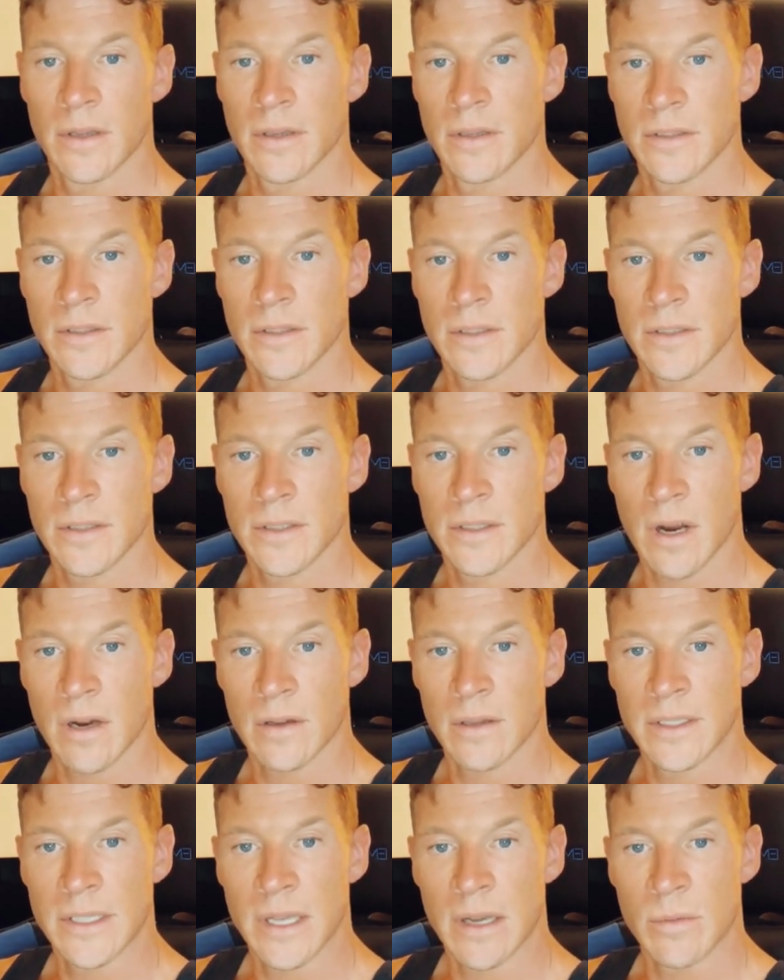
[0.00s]
Scarlett
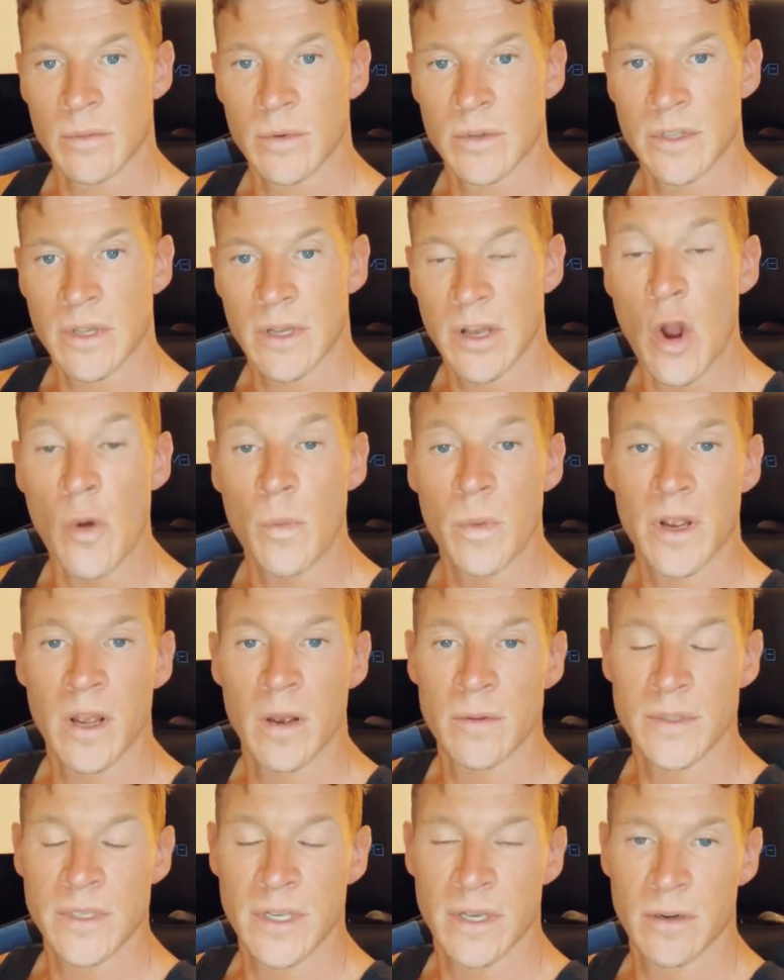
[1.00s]
down in Brazil. I hope it comes
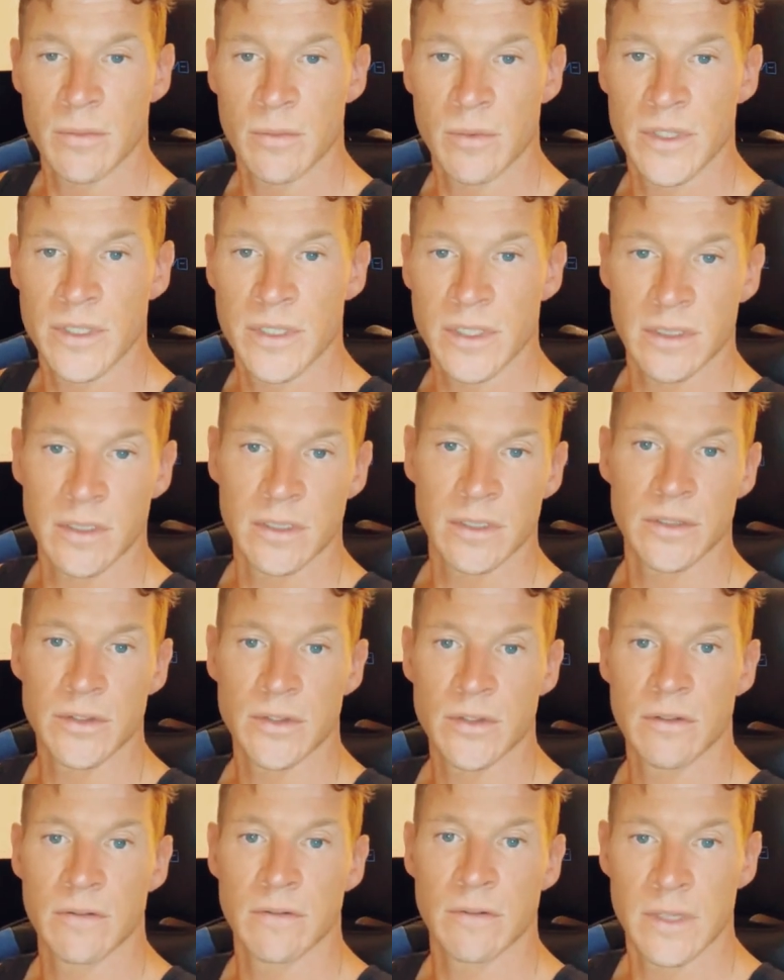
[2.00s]
down to Brazil sooner
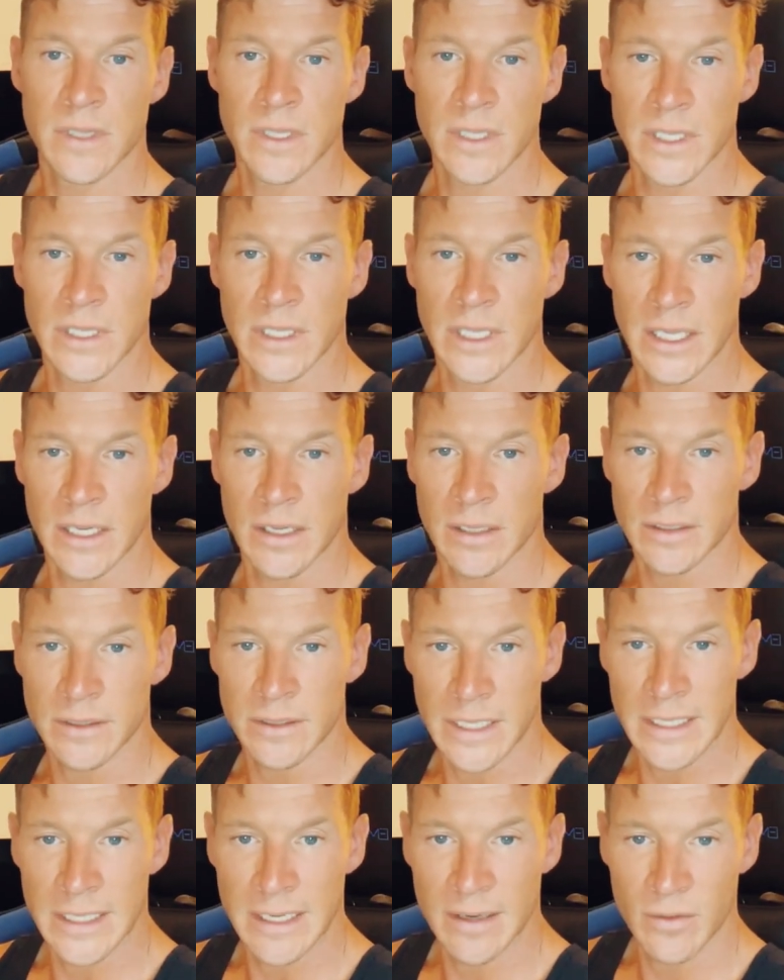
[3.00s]
rather than later. I
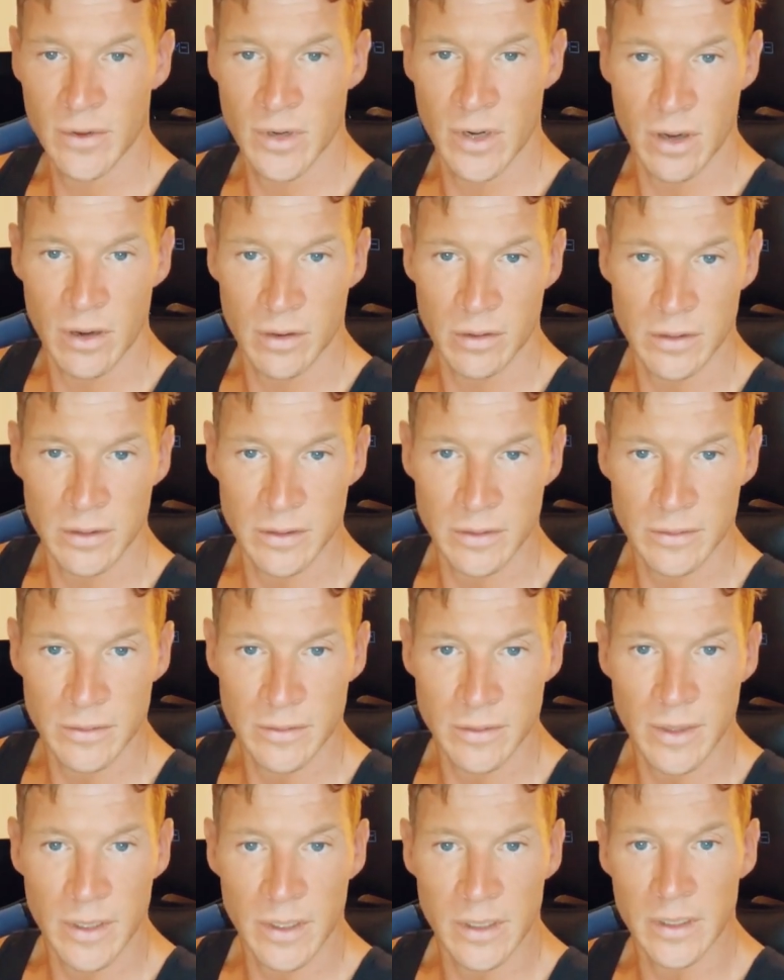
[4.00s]
never know. Uh,
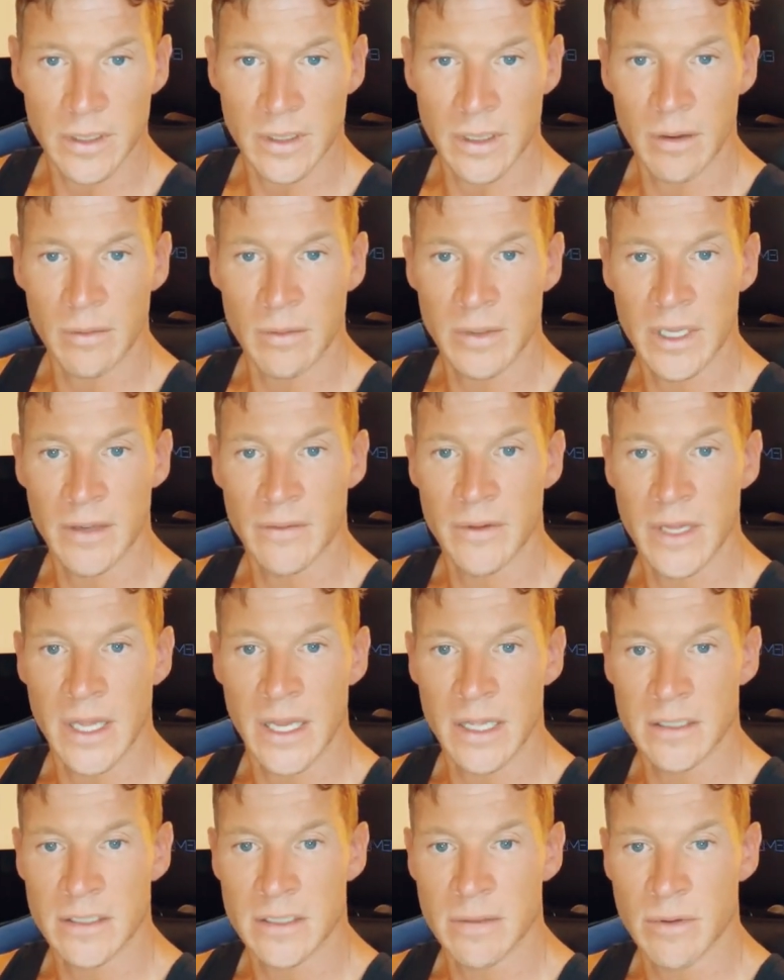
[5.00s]
I would give you the heads
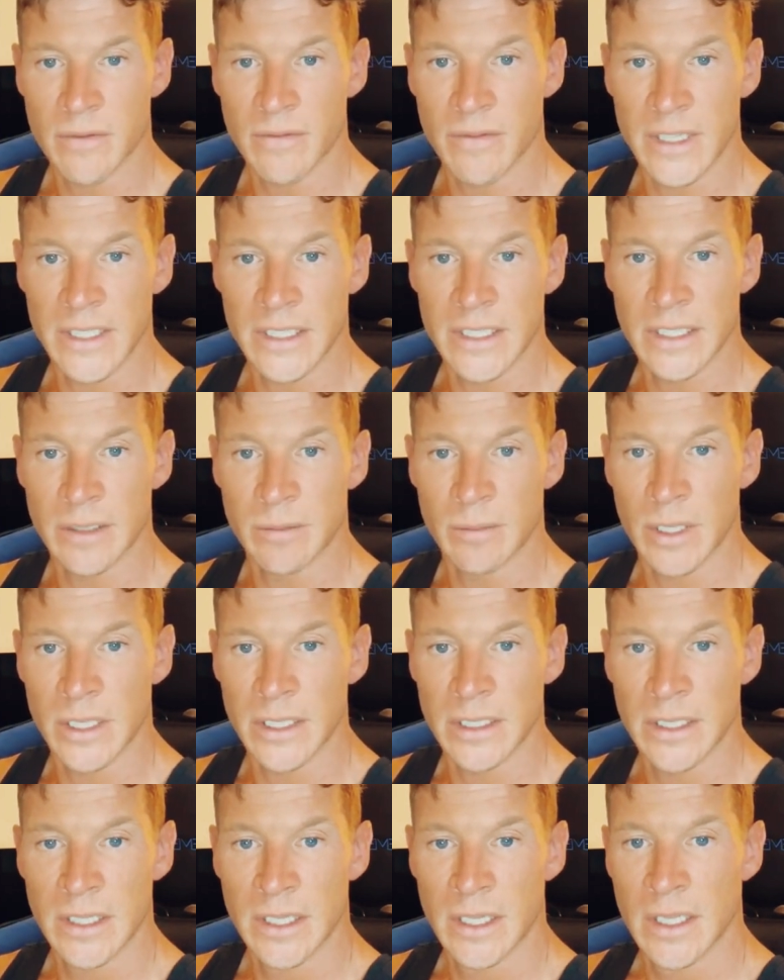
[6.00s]
up if I did, but
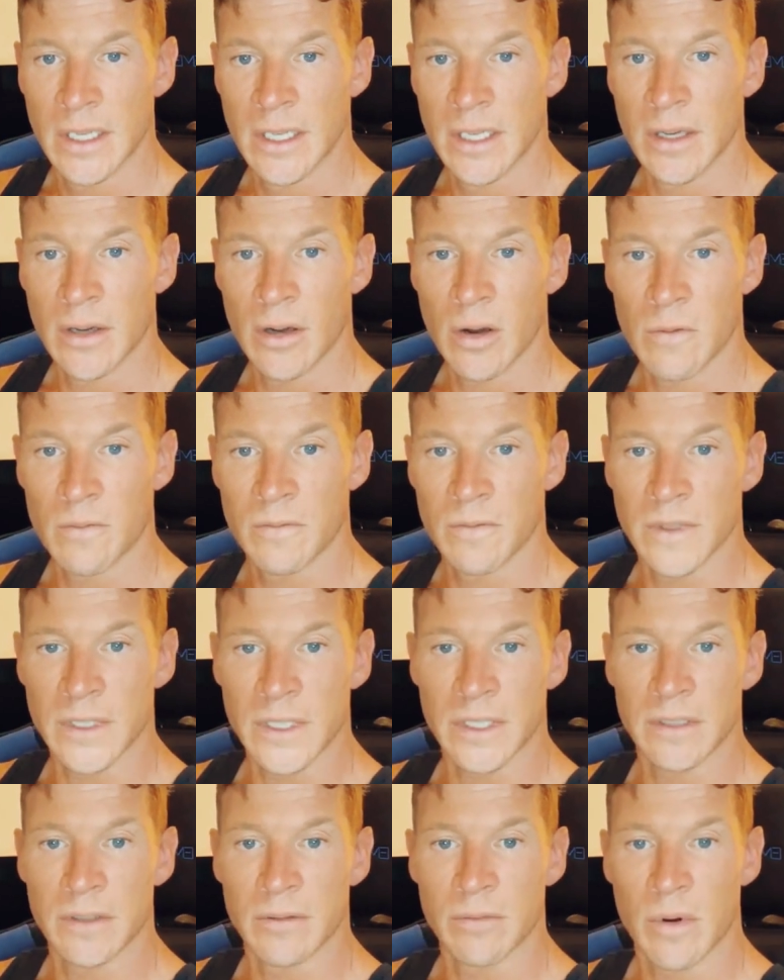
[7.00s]
hopefully
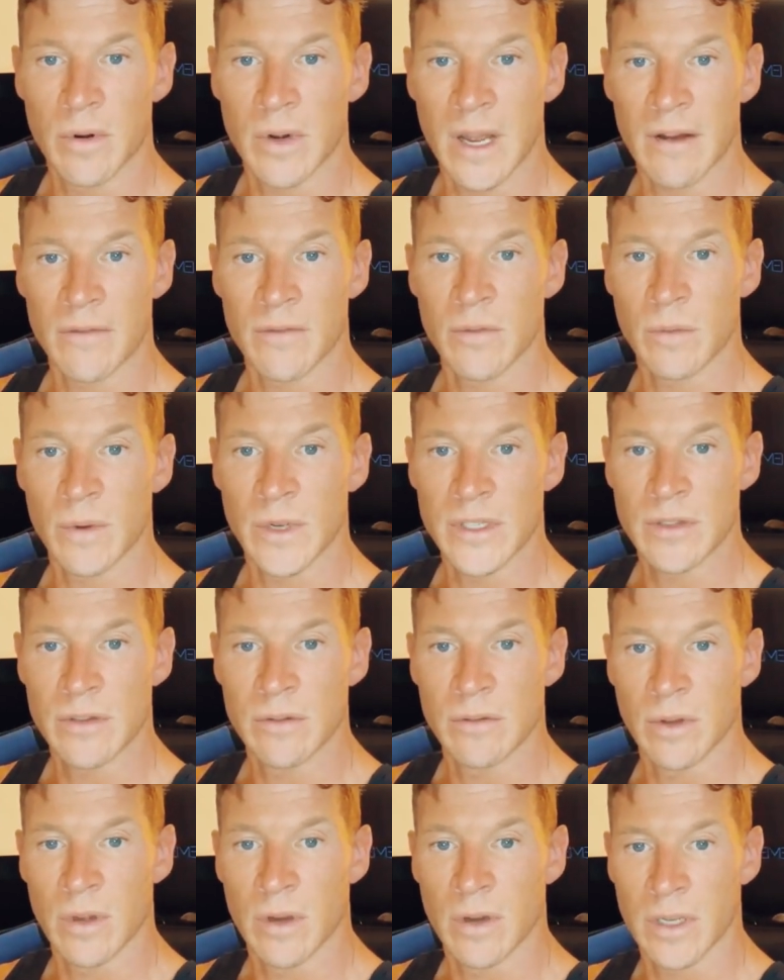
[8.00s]
you won't have to wait too
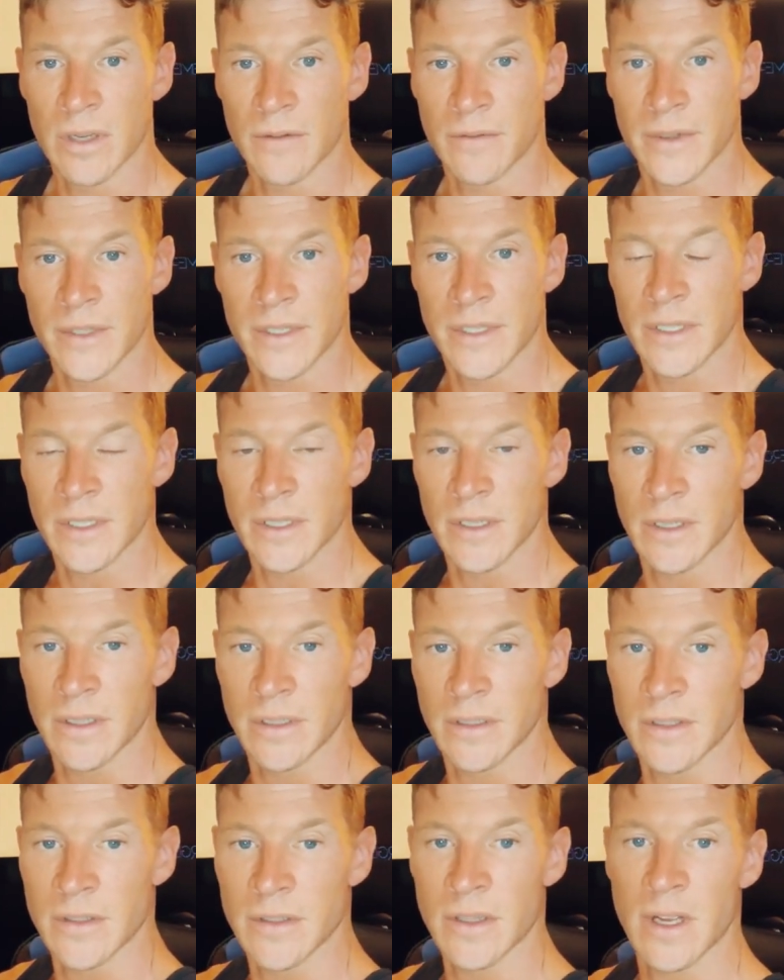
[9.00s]
long if it uh,
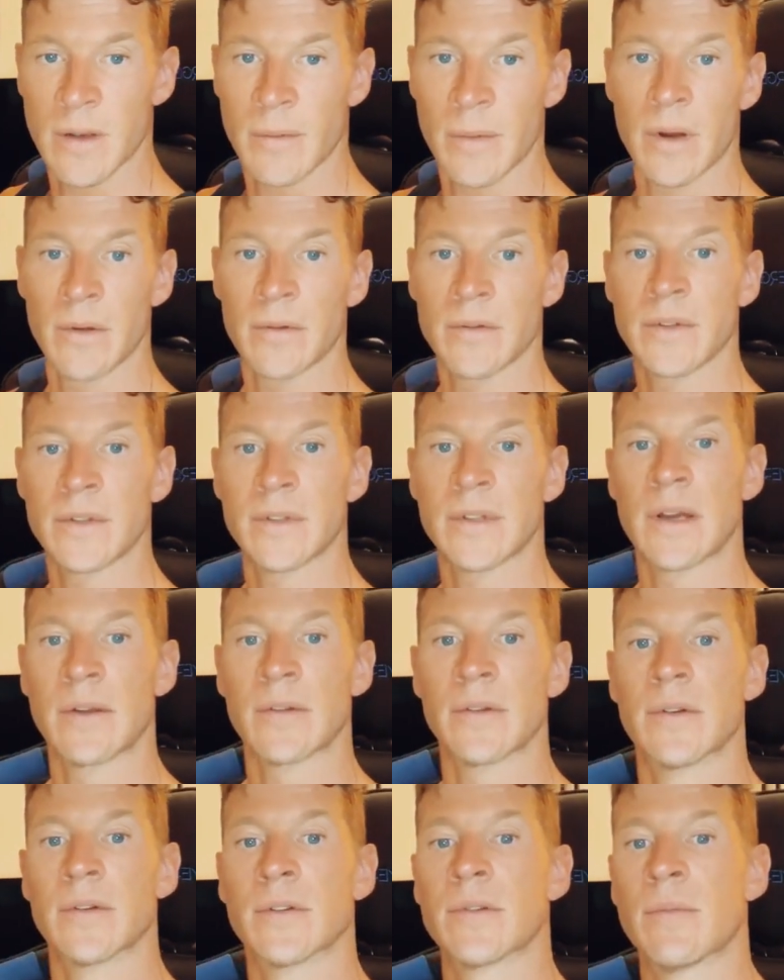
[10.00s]
doesn't come out down there
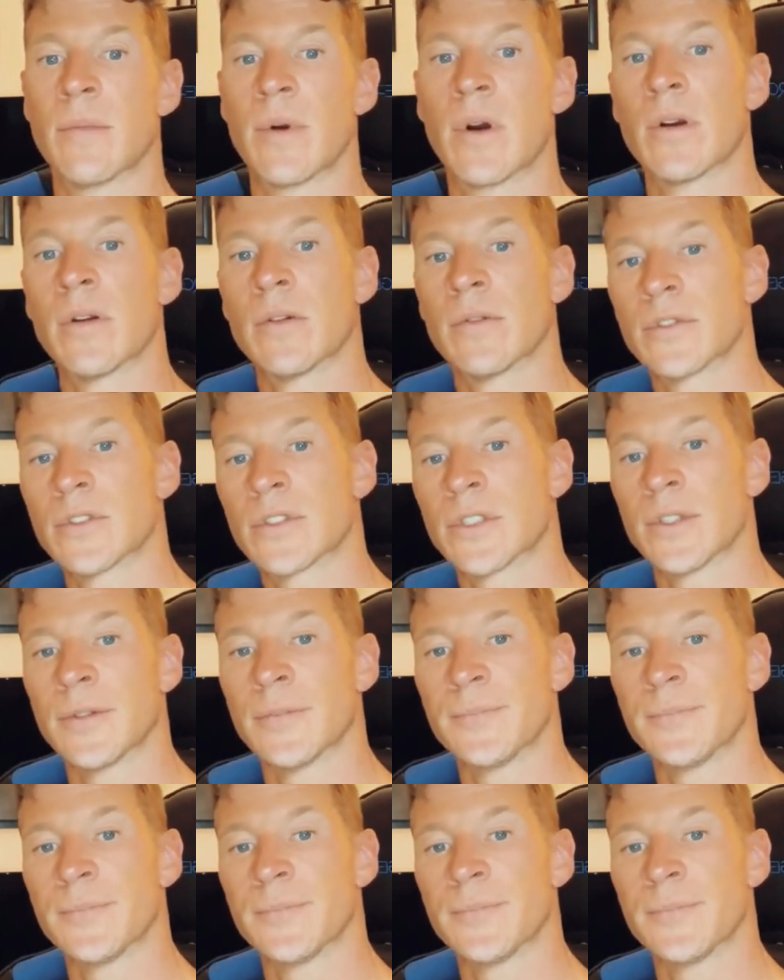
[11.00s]
tomorrow. So